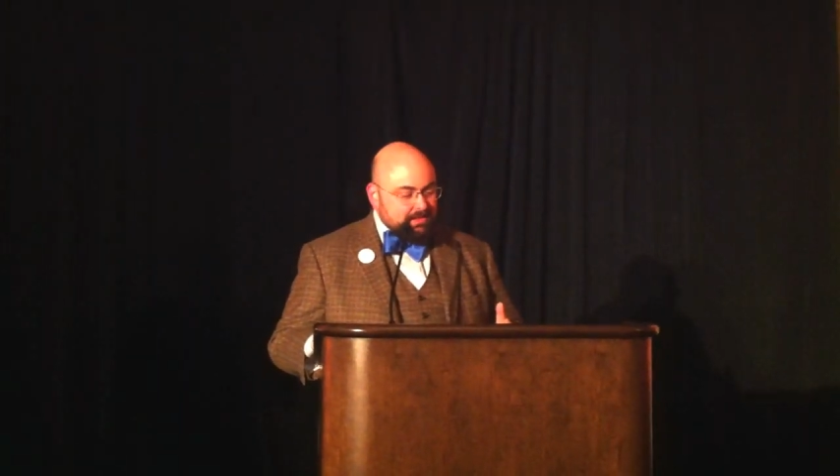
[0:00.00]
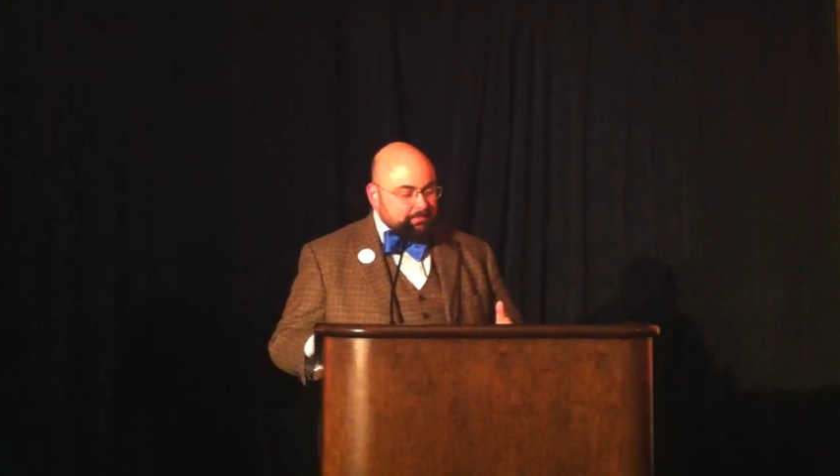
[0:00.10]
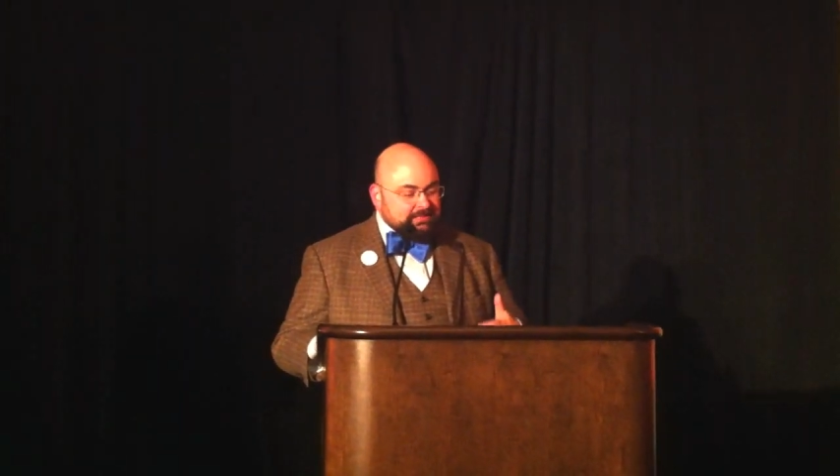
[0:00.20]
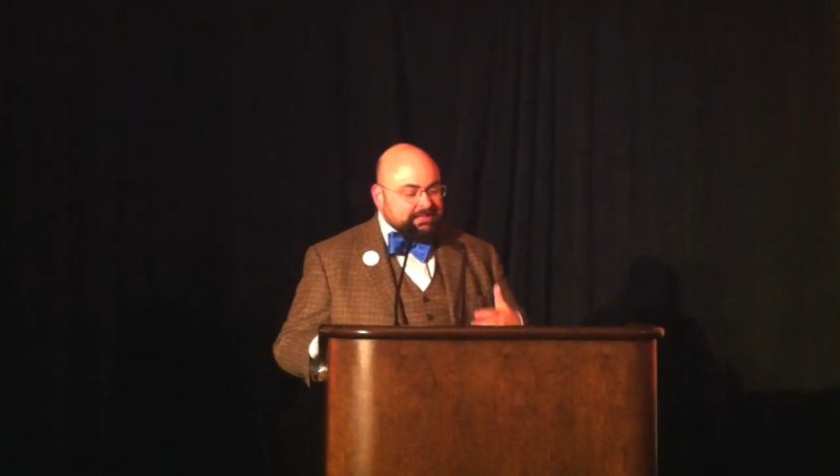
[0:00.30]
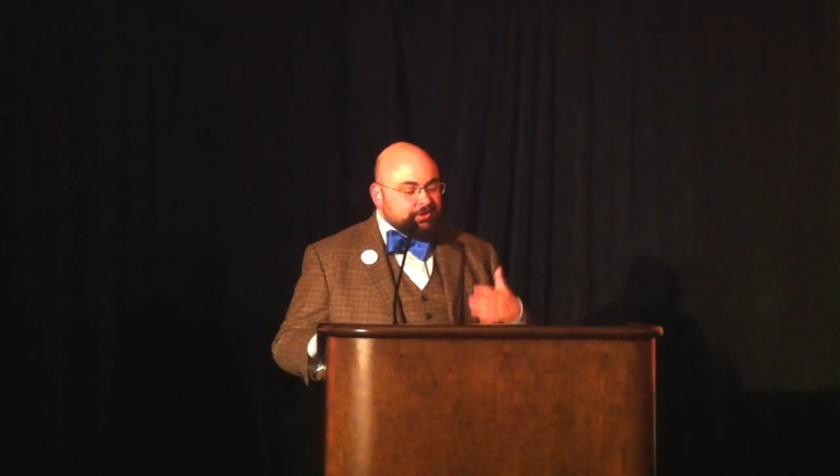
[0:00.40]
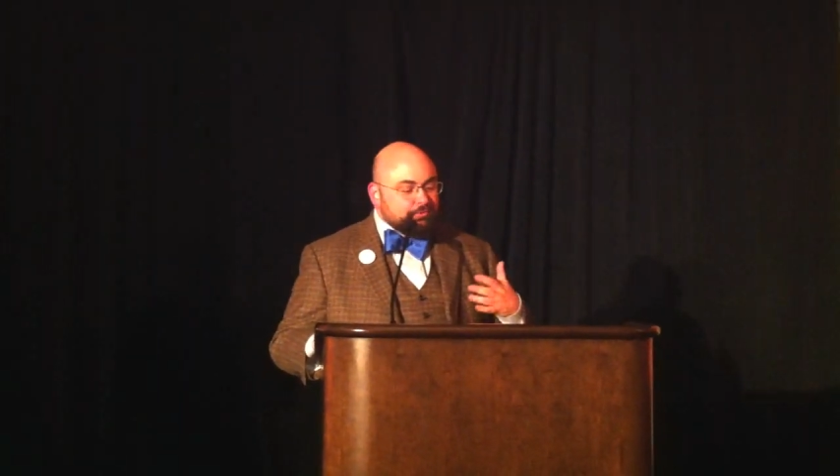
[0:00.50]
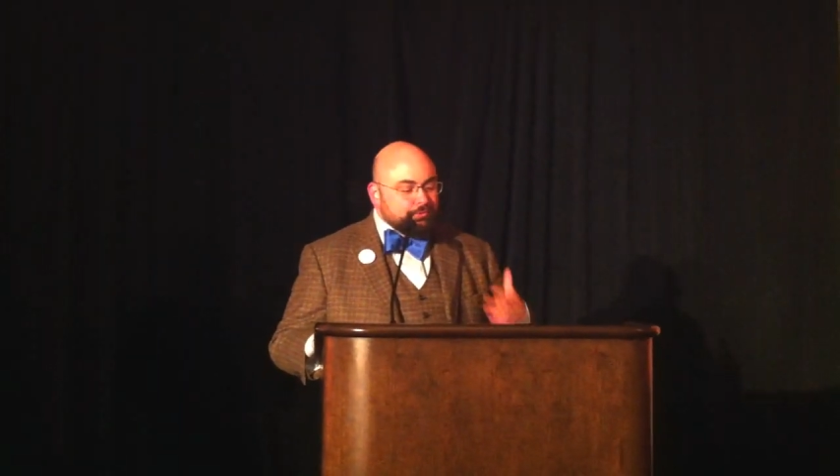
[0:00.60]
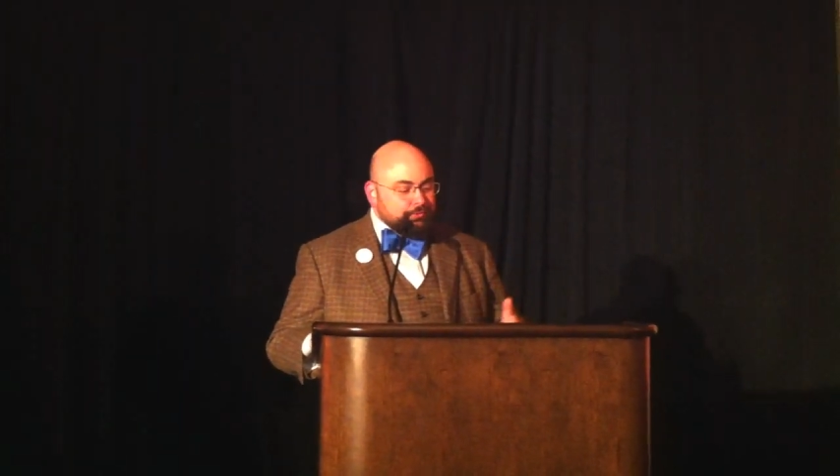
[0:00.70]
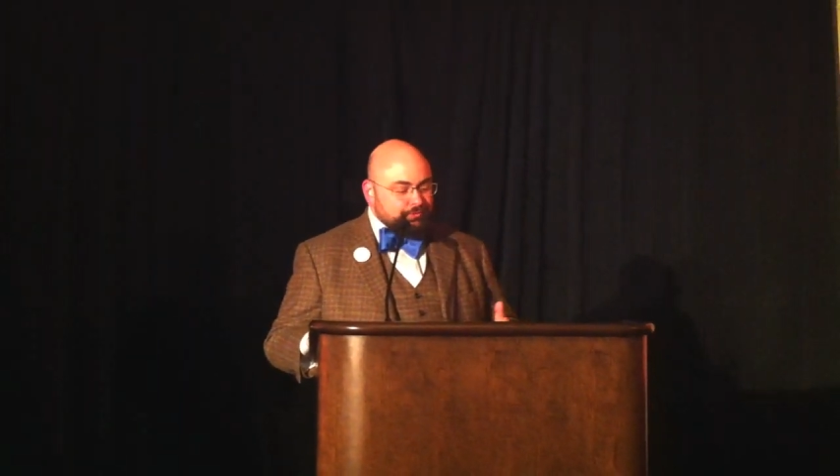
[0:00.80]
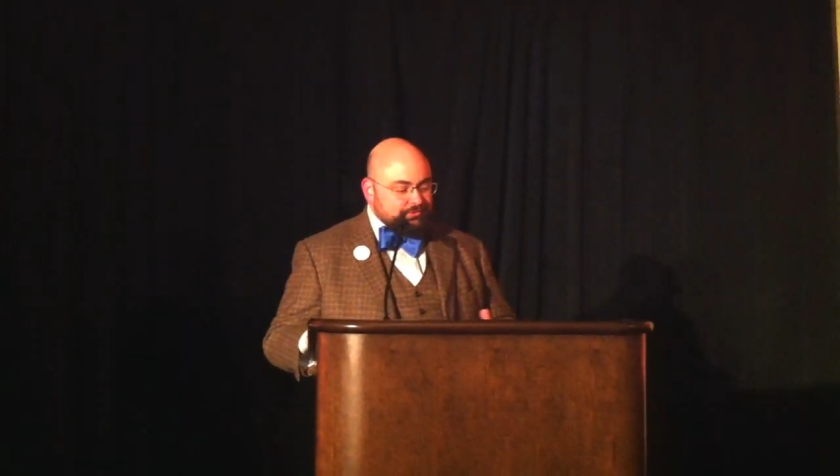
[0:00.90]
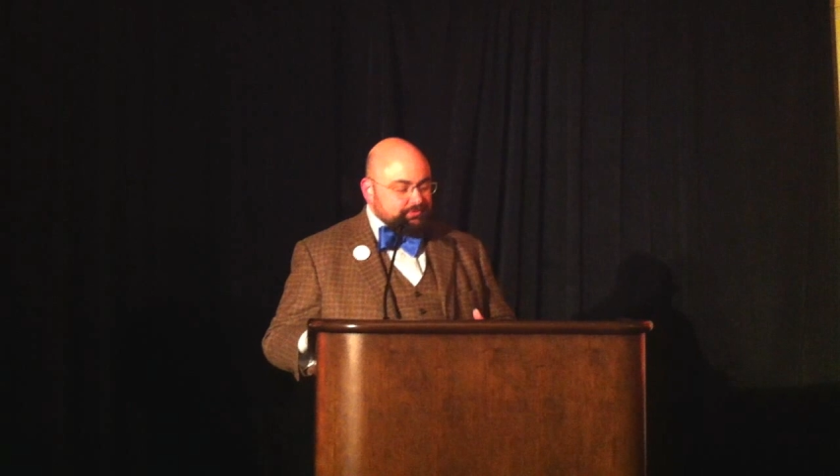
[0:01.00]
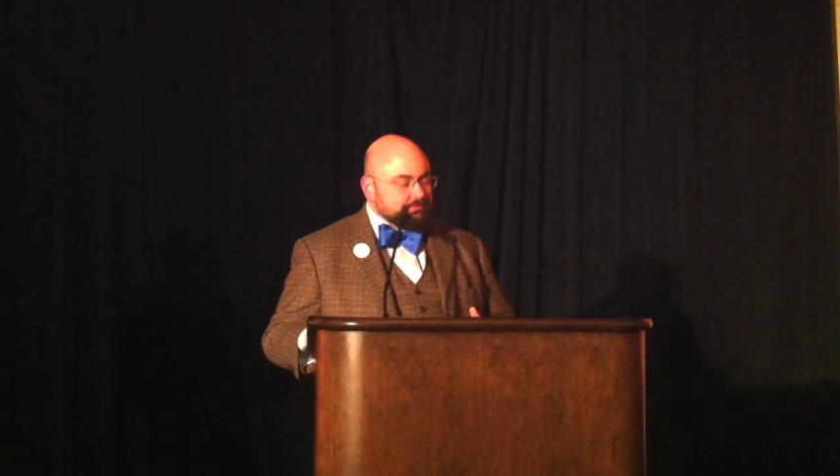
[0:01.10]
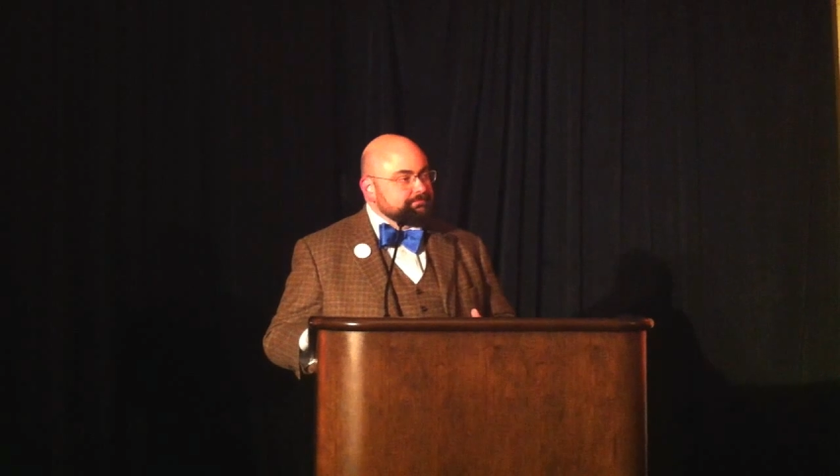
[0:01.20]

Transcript: Melina Cruz,